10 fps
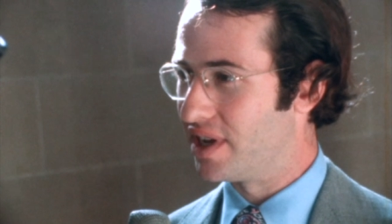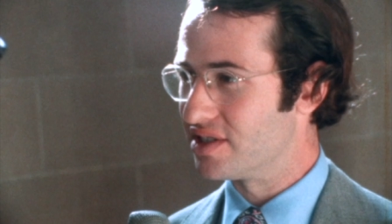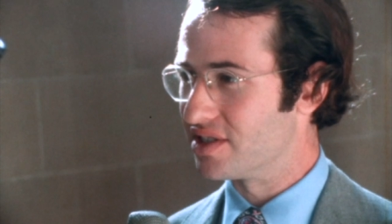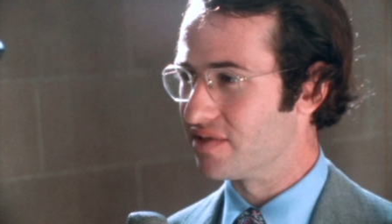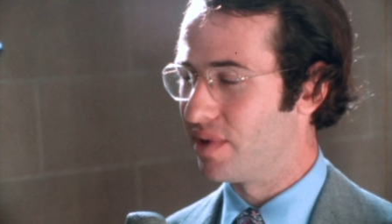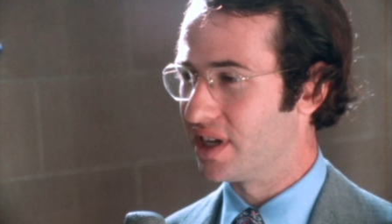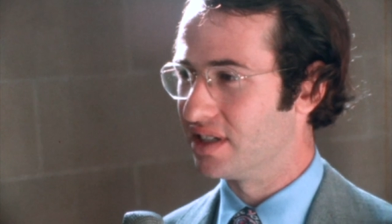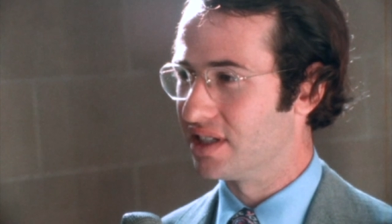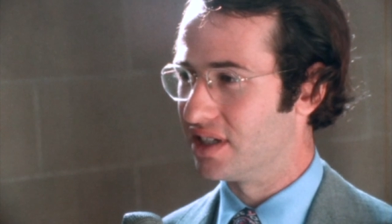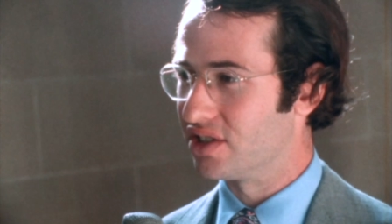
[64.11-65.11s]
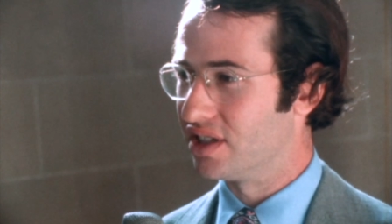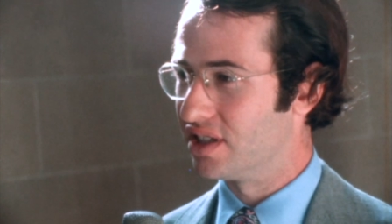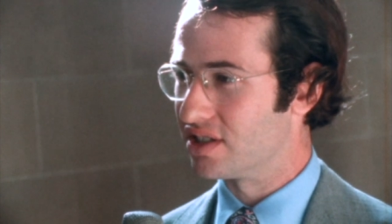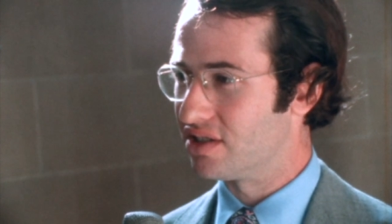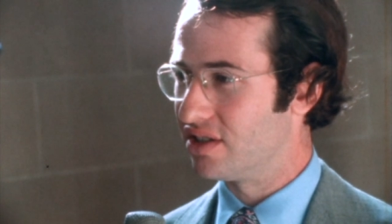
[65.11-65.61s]
basis of my contention
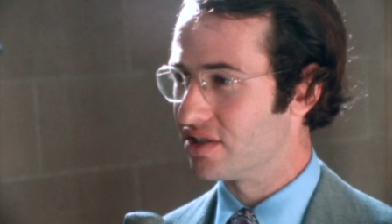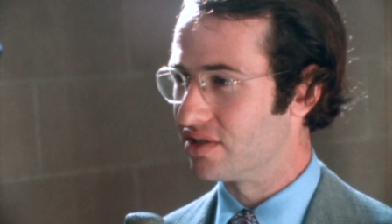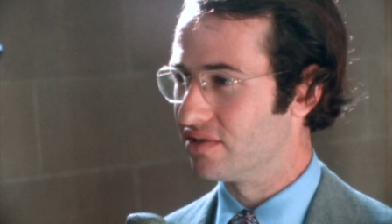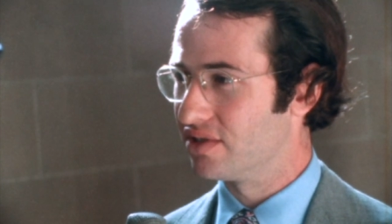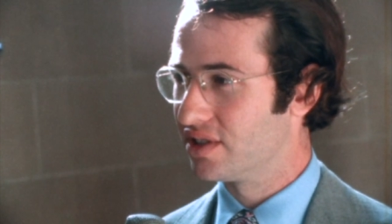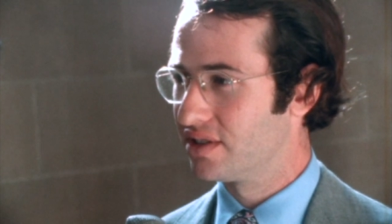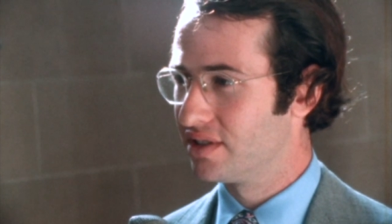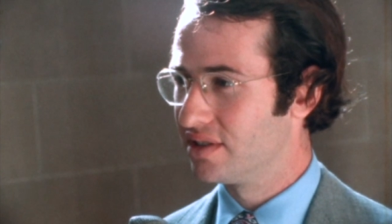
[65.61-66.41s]
in this lawsuit.